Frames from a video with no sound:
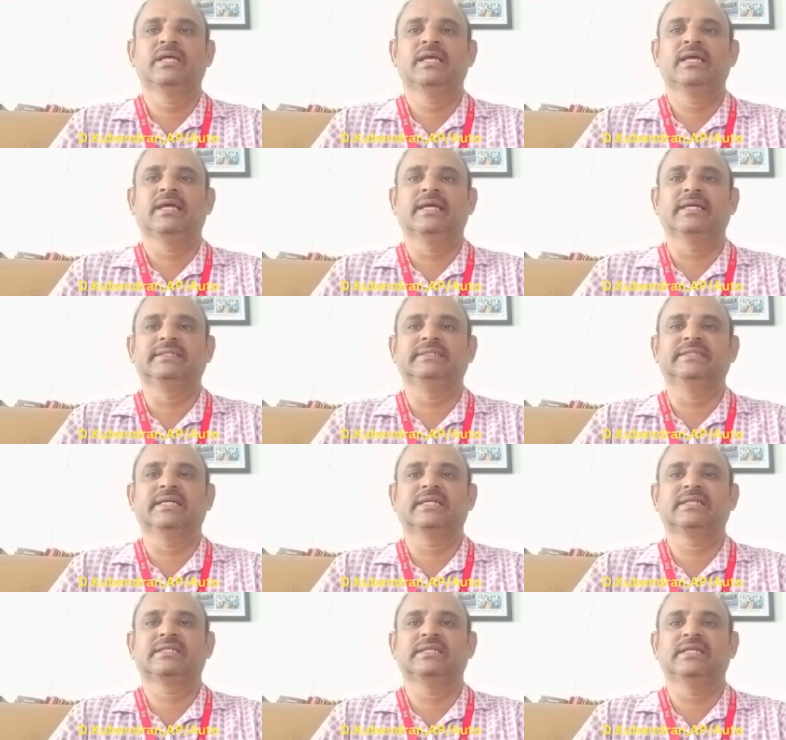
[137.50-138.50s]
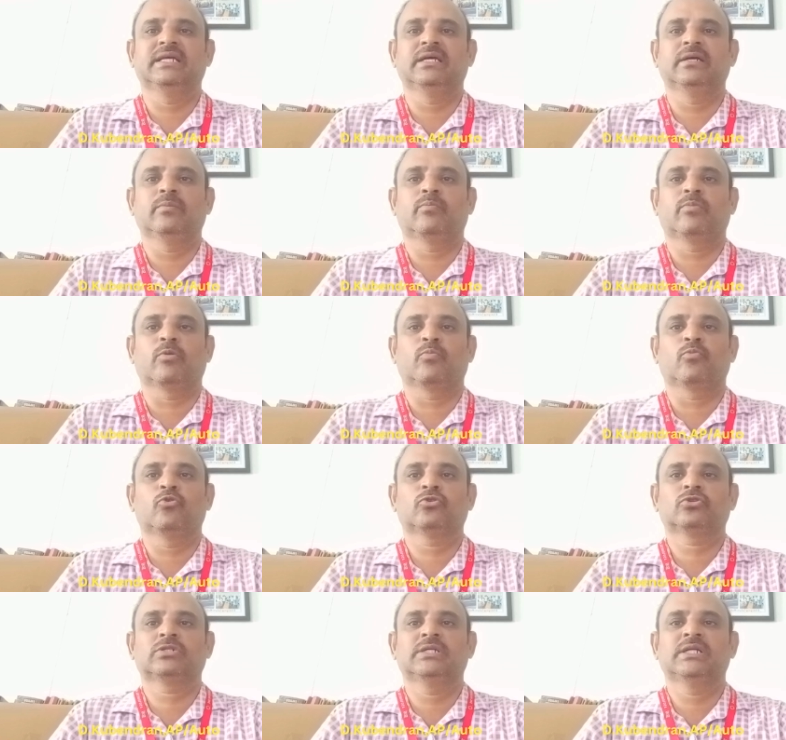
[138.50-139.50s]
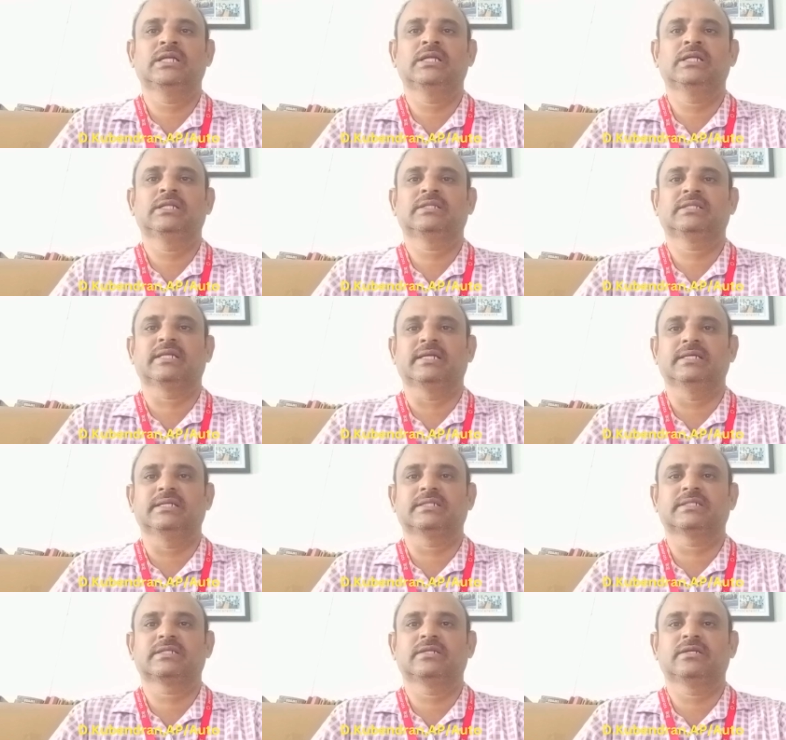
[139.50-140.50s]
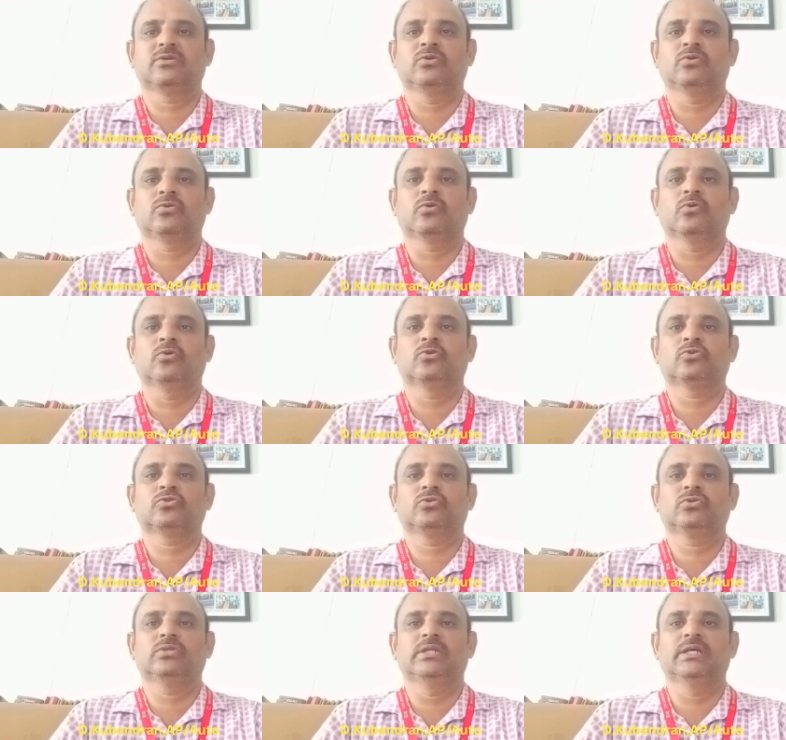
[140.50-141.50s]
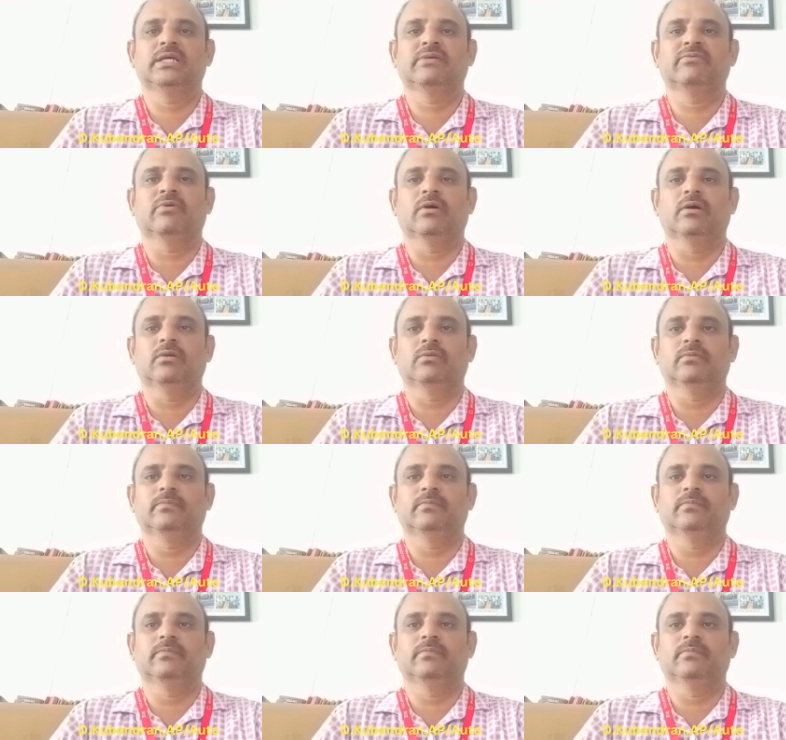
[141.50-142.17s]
exerts a proportional thrust to close the valve.